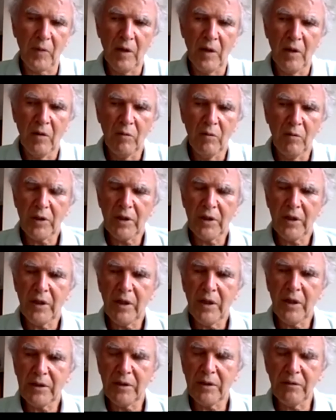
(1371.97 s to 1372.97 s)
when
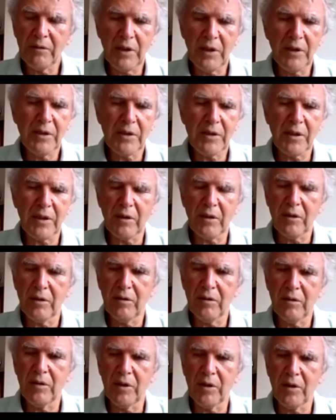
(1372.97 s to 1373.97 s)
they're active, they send
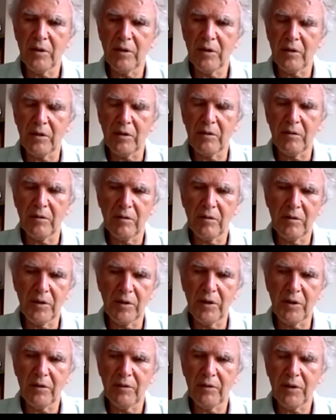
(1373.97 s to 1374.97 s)
their
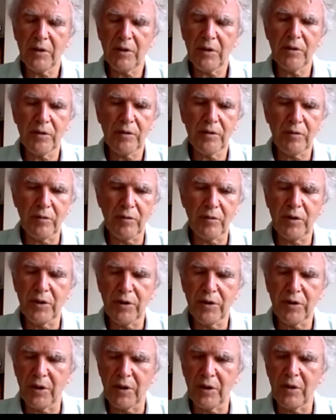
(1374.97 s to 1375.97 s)
vectors through the
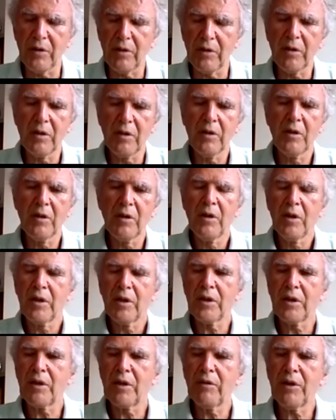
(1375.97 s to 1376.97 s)
channel.
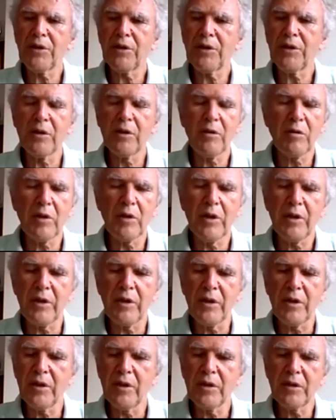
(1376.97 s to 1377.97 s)
And the question
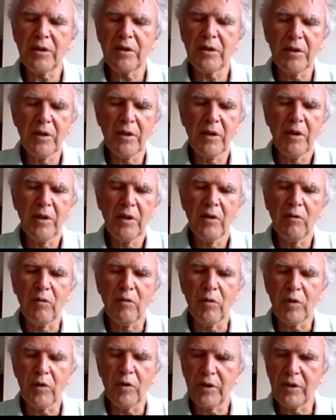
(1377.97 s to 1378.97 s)
only is
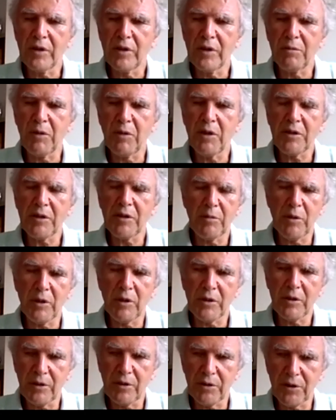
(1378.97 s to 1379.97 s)
what this multiple
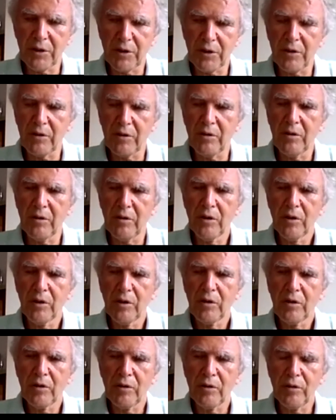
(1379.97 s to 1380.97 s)
access channel
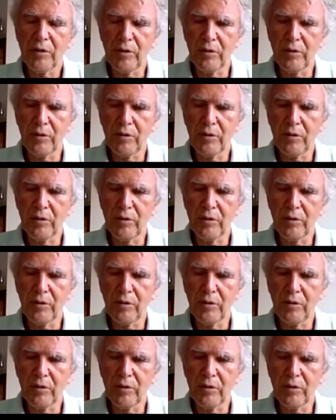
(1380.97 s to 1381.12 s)
do